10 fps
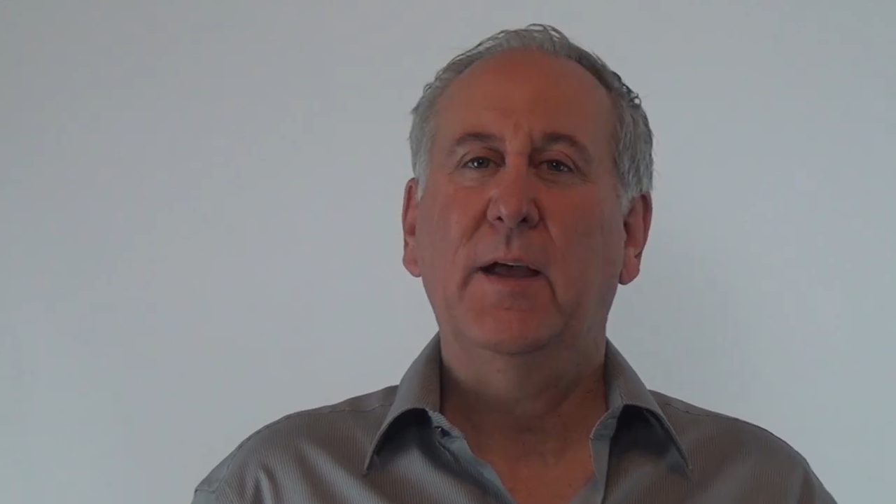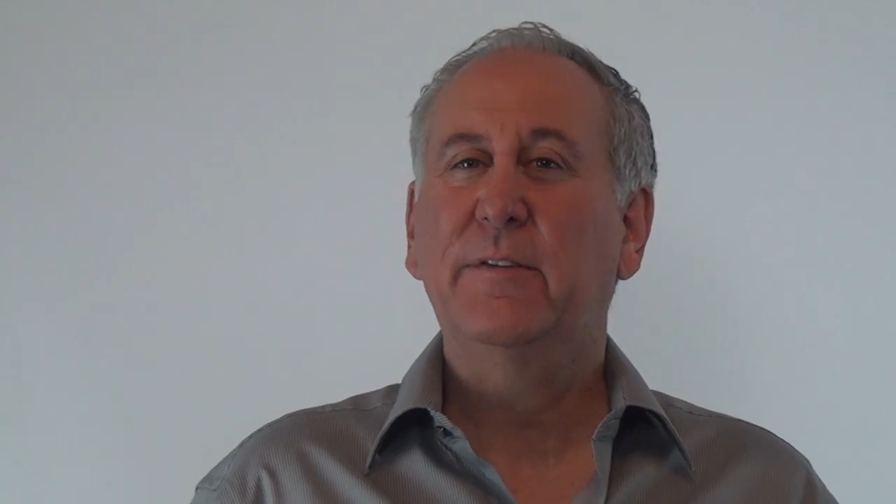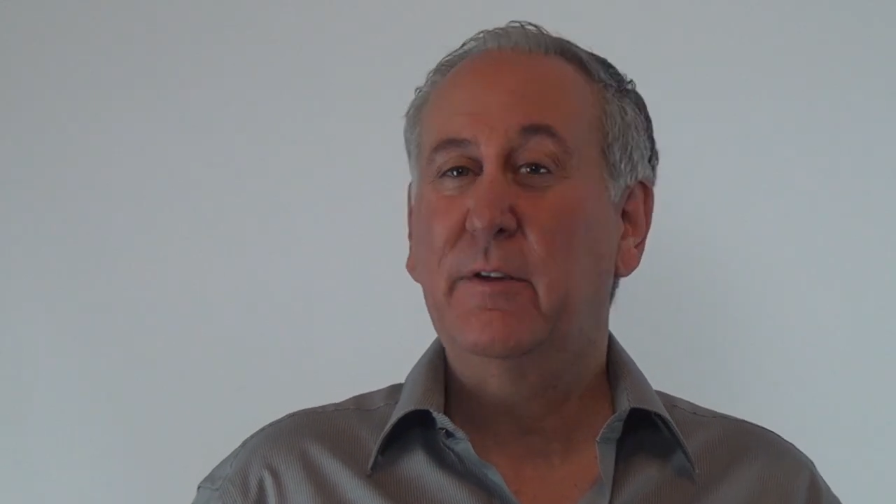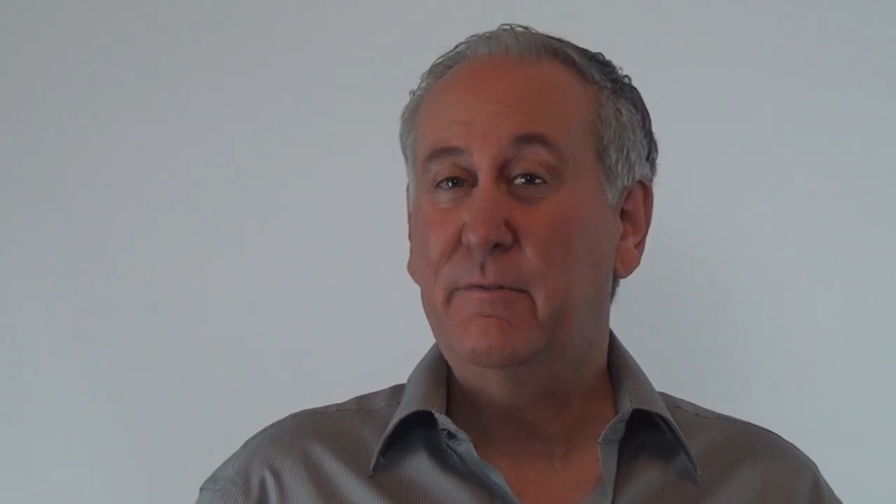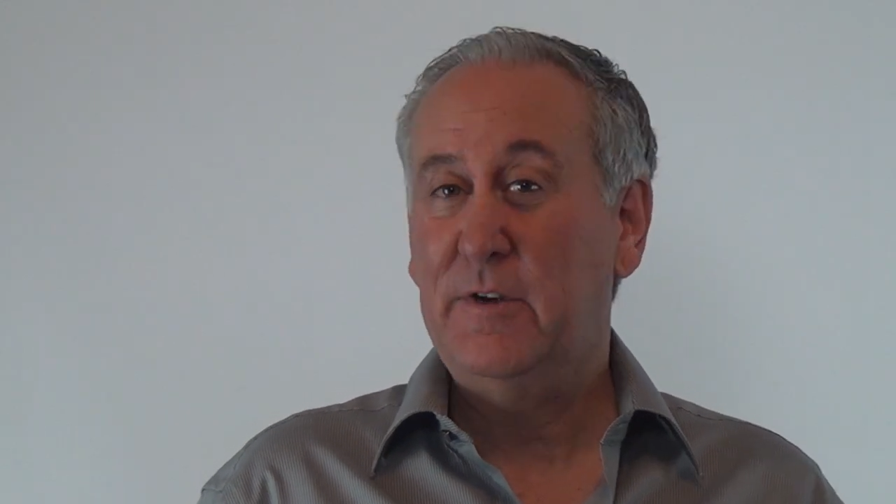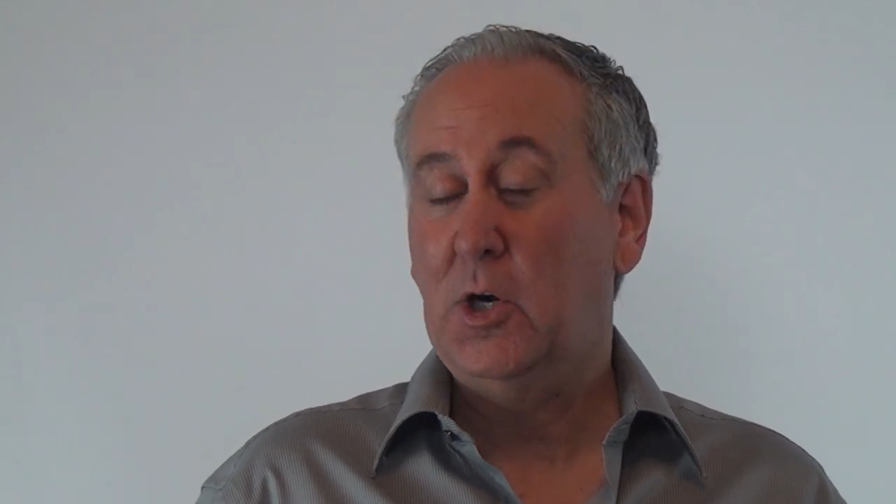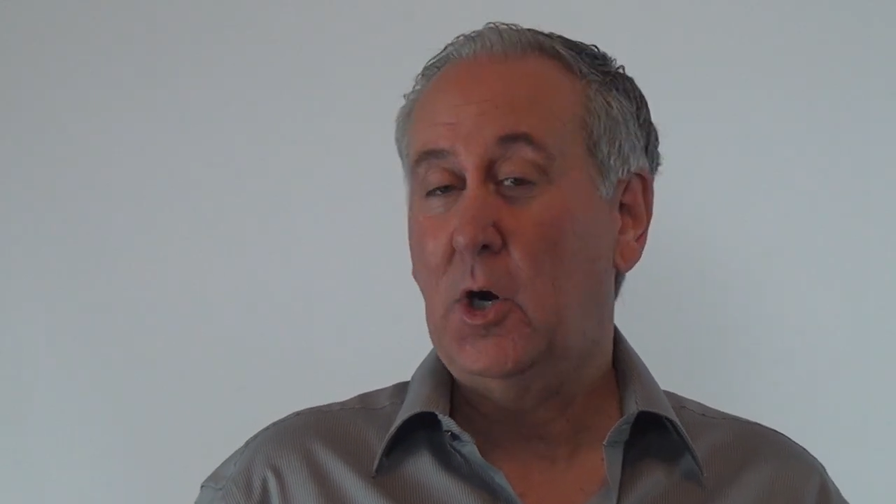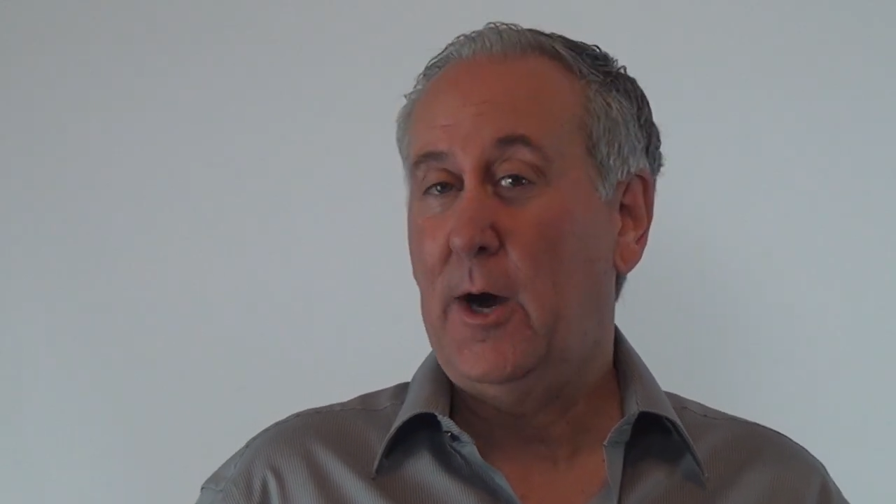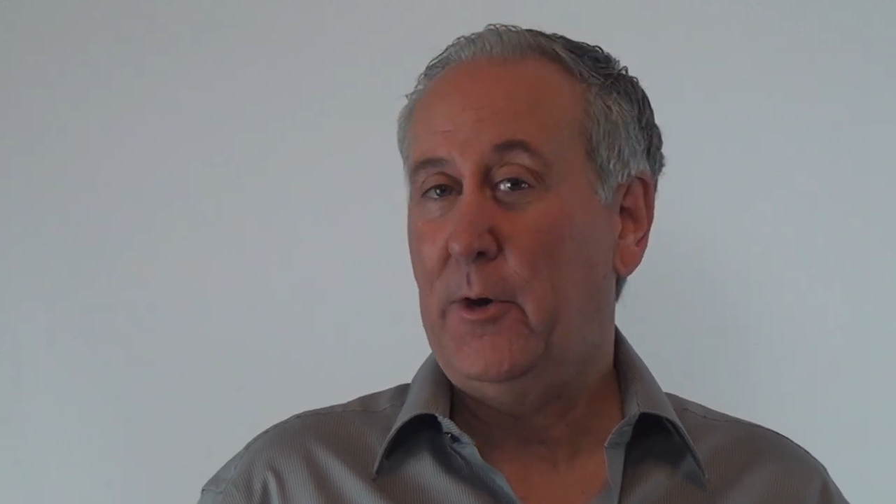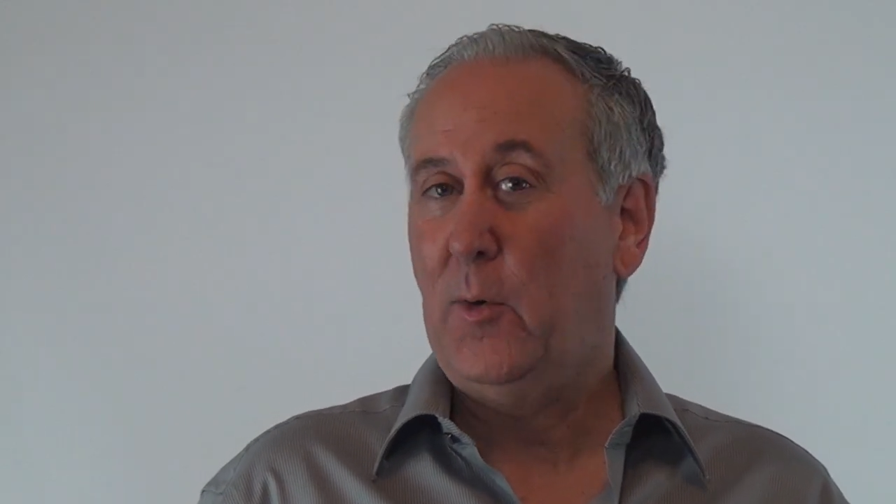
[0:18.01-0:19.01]
a
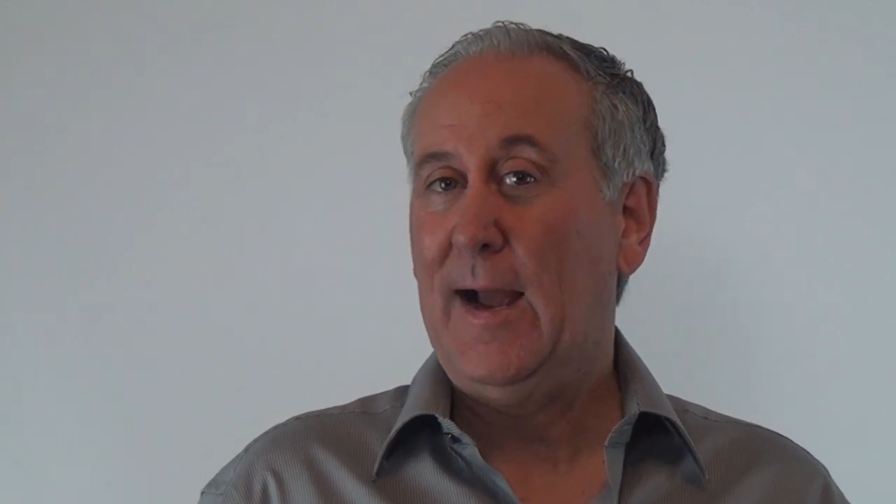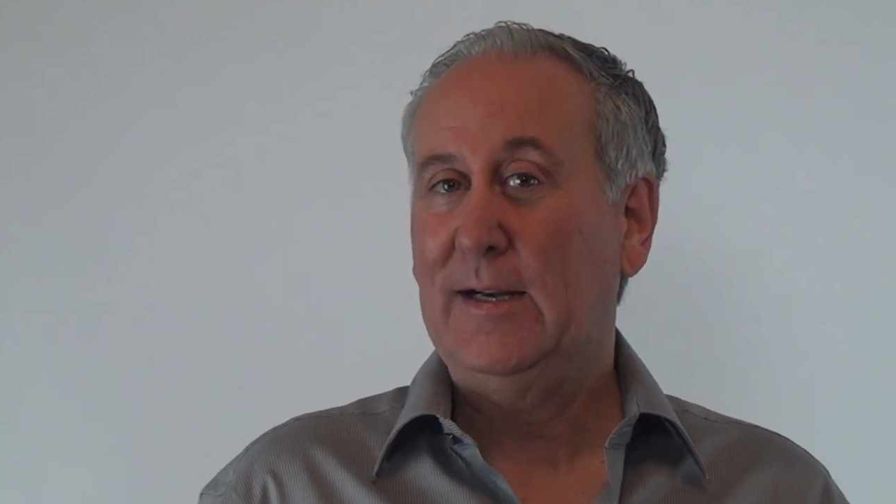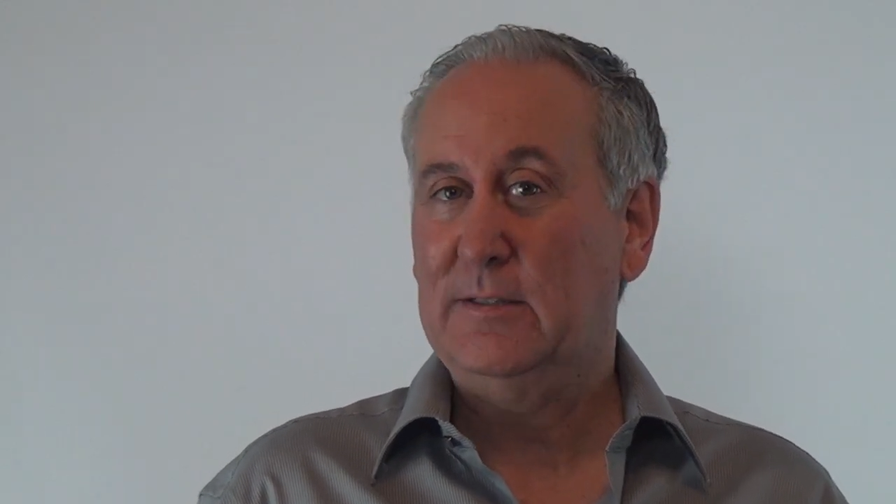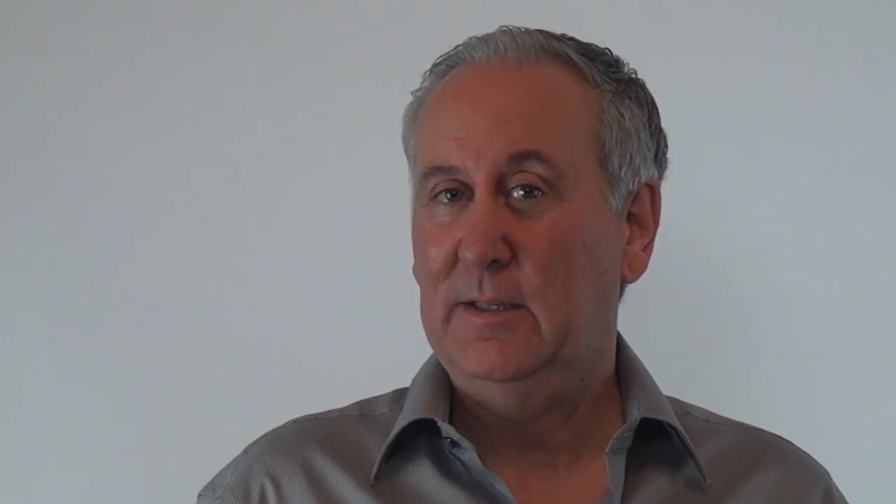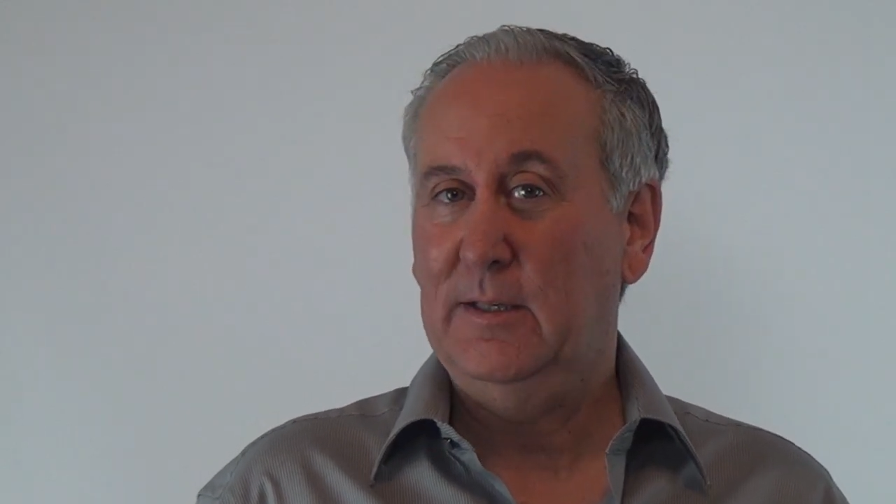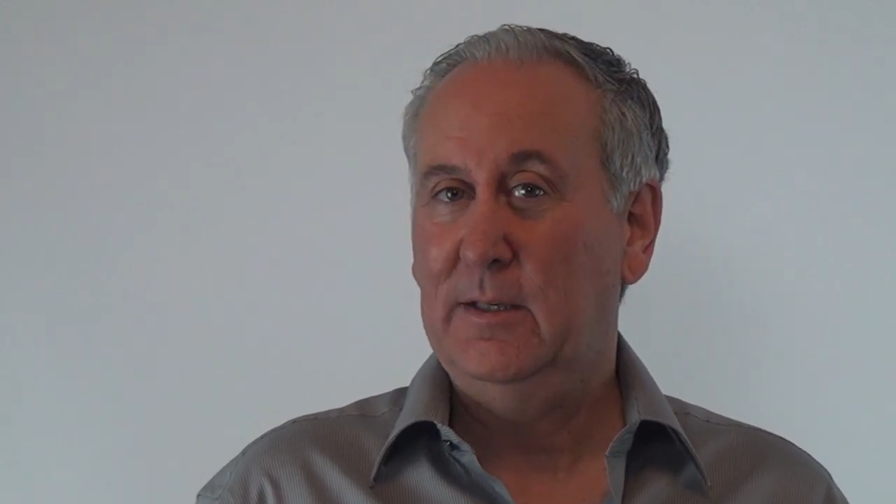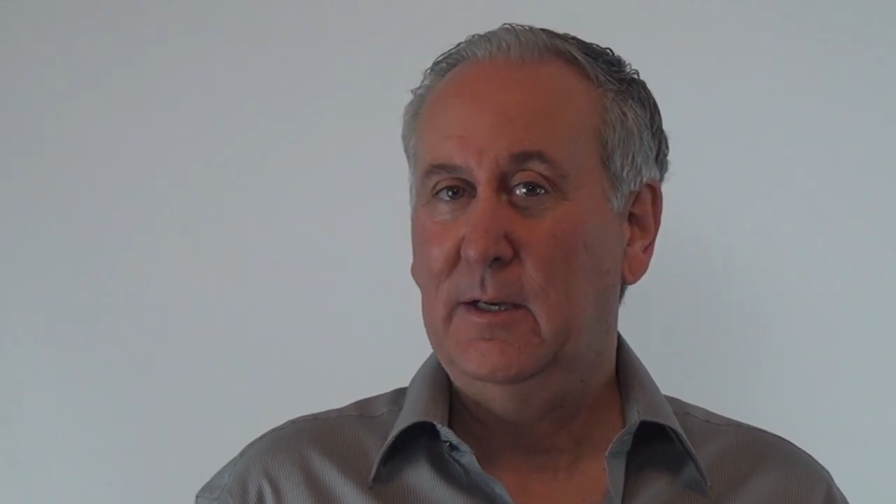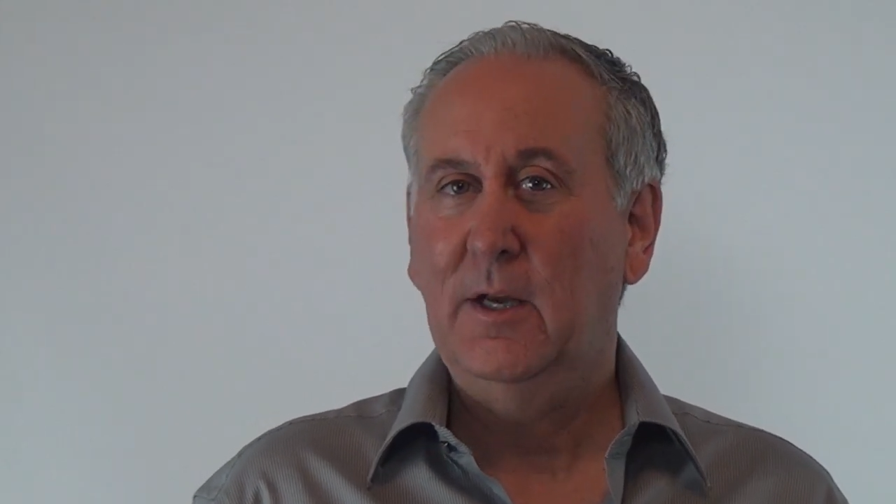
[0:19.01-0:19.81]
severe auto accident.